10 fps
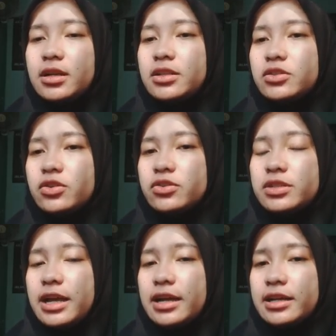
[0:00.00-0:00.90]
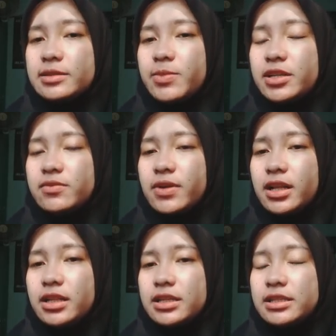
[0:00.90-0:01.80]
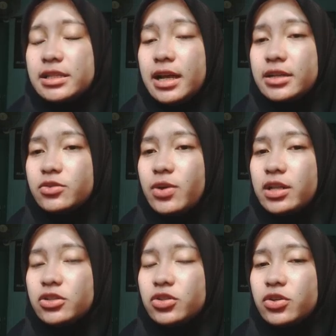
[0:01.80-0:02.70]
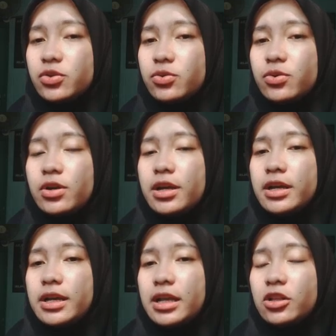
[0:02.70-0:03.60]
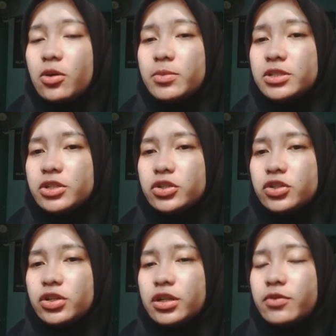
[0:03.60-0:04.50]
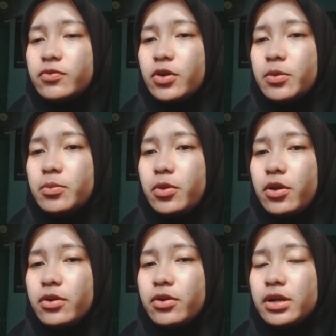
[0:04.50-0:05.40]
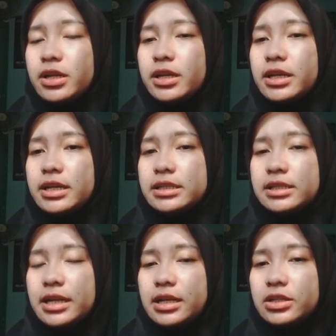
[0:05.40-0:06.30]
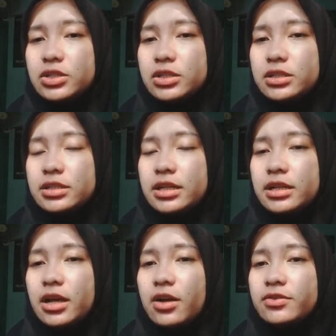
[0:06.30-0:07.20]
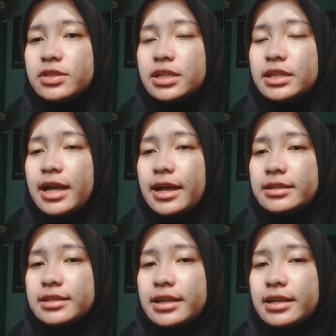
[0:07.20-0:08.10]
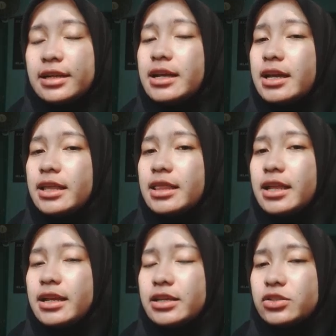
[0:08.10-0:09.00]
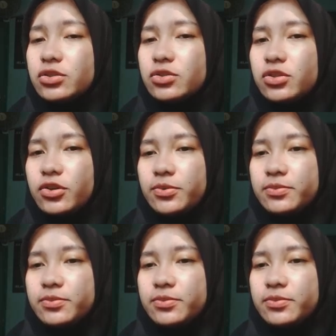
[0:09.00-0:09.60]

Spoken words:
The Jones Act is specifically designed to ensure you get compensation if your employer is negligent in causing the accident that injured you.